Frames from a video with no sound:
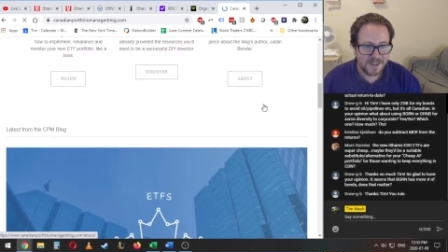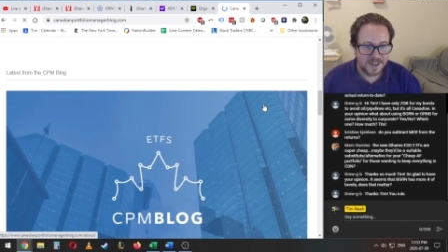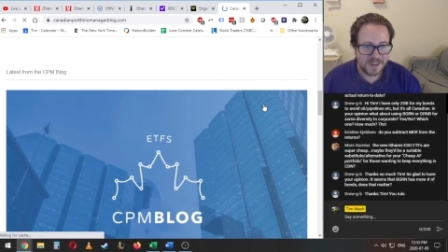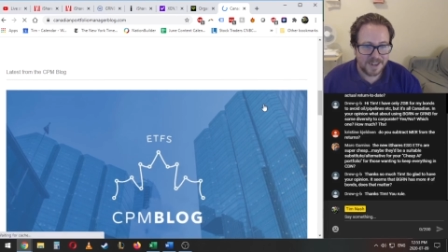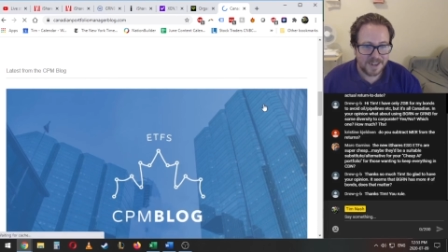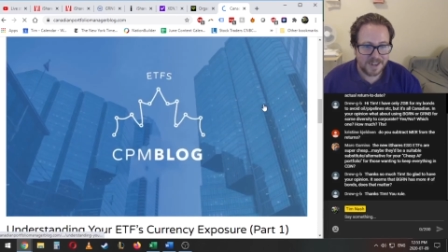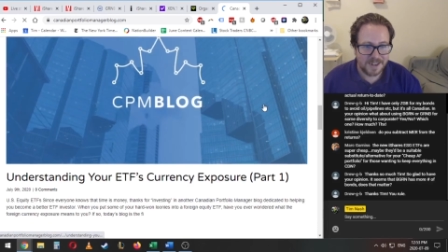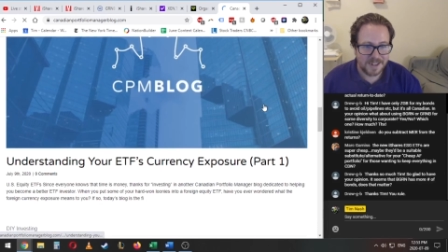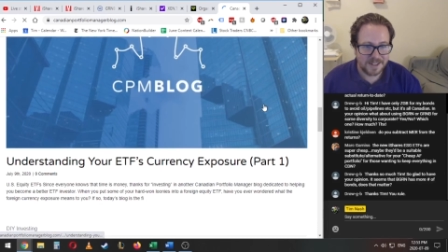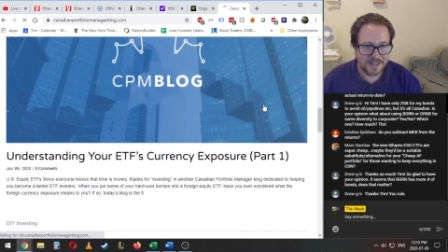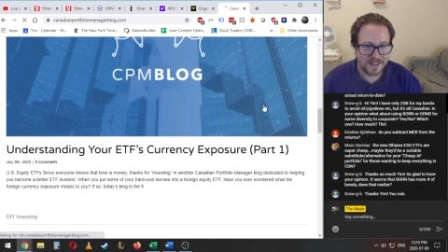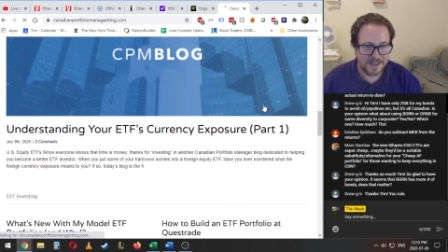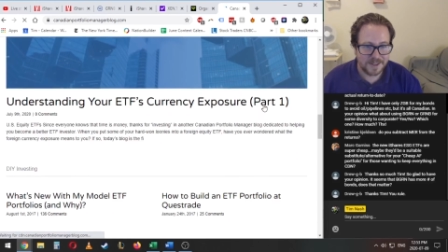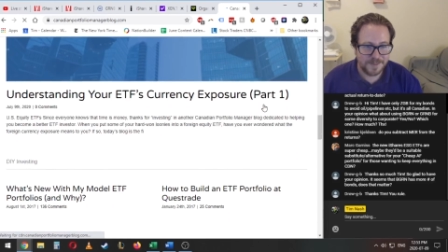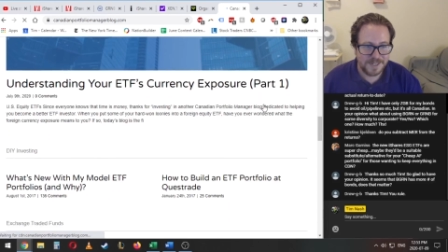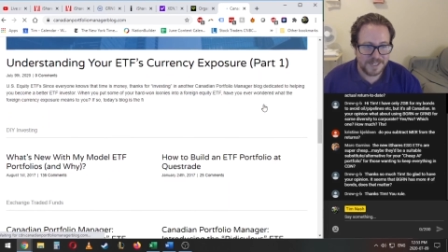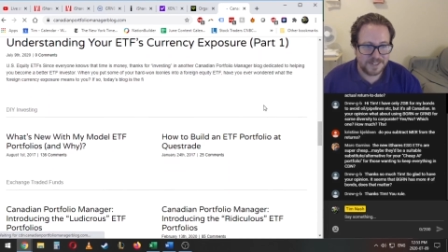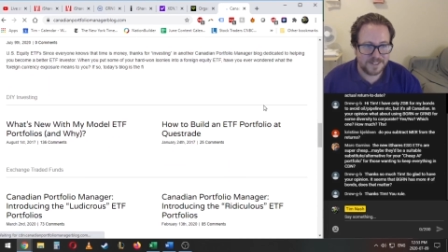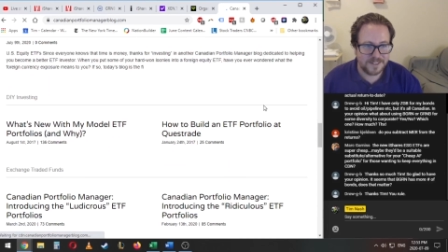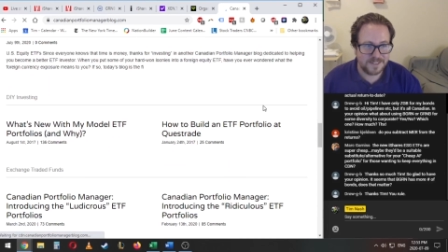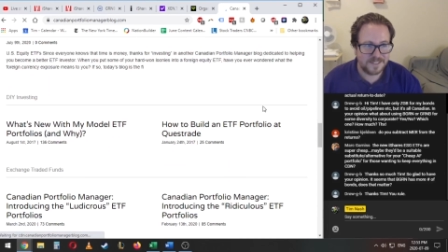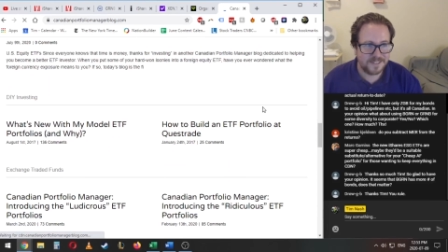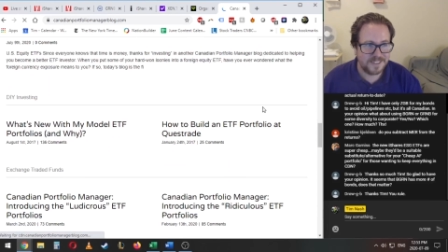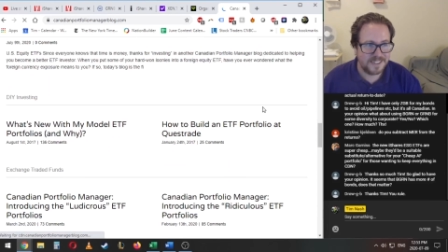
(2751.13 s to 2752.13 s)
Let me
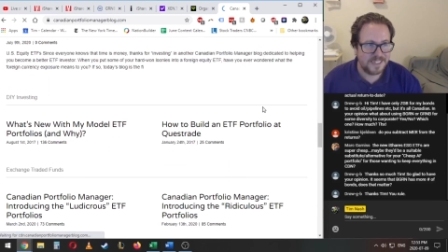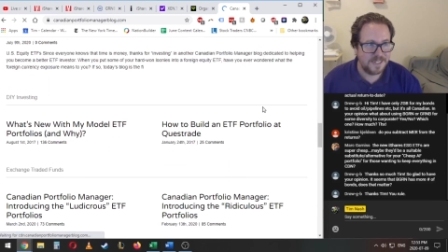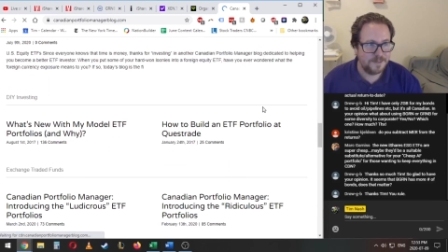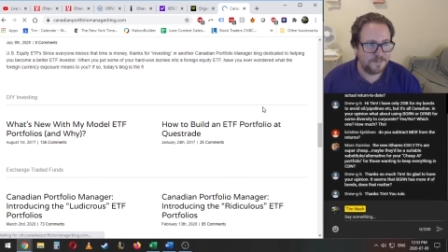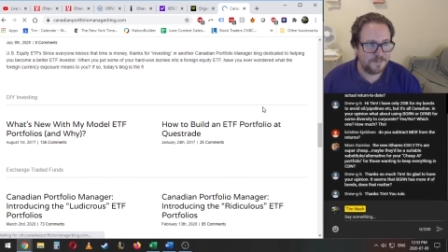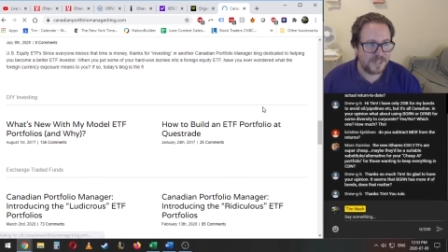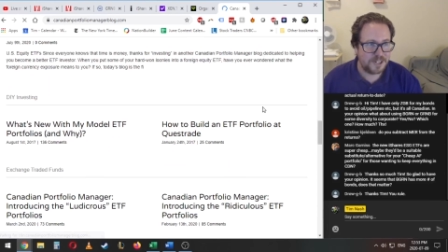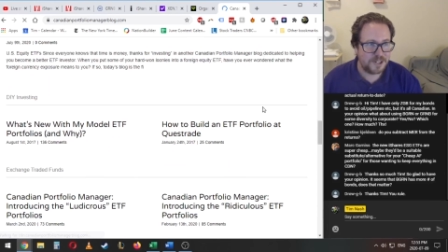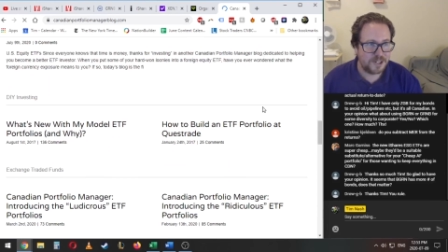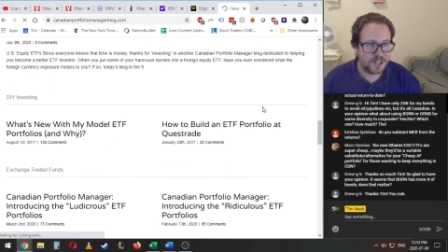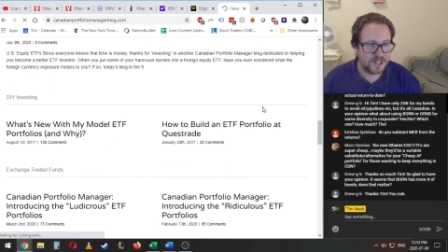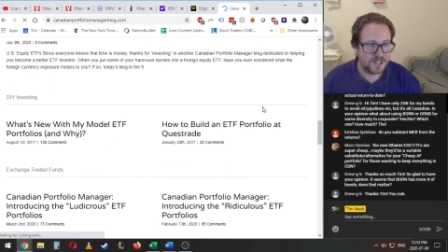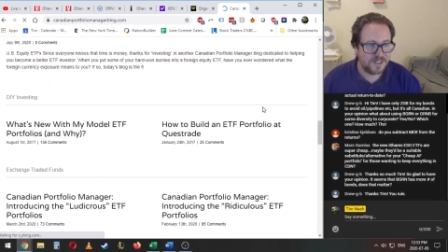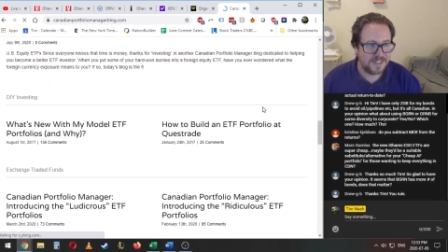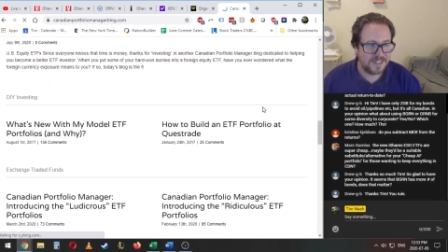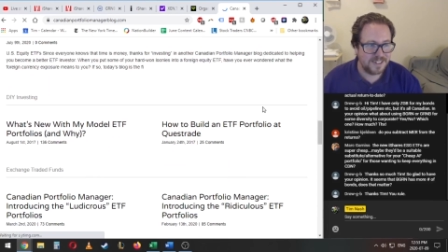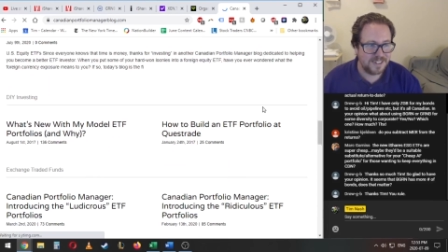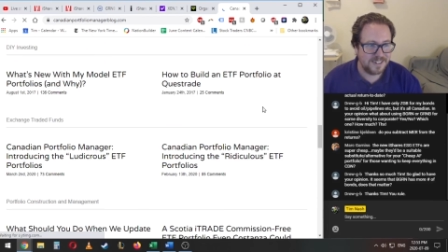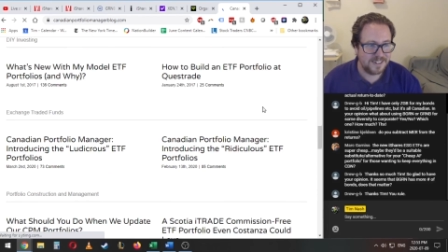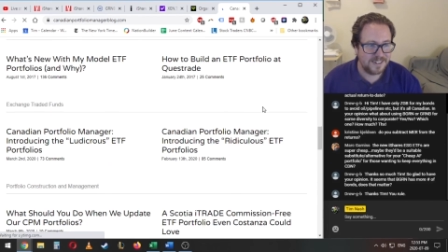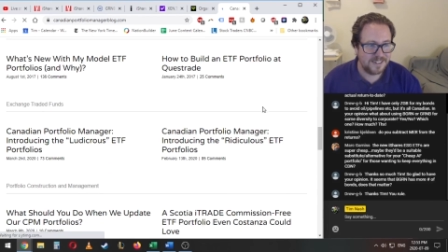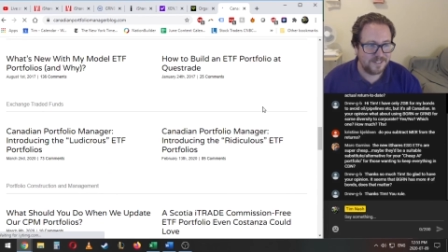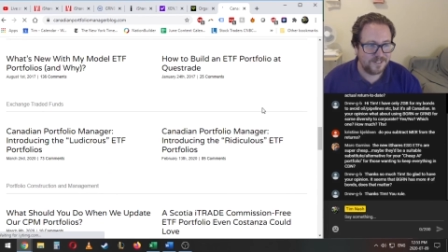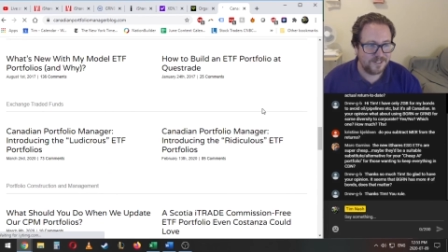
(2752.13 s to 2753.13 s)
just see, make sure that
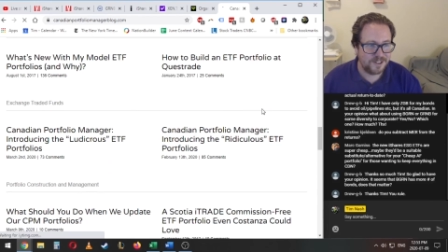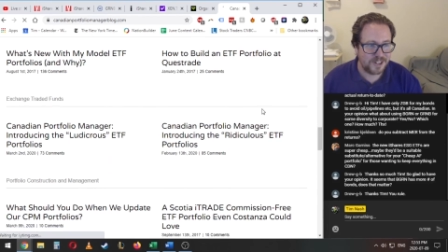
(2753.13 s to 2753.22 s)
it is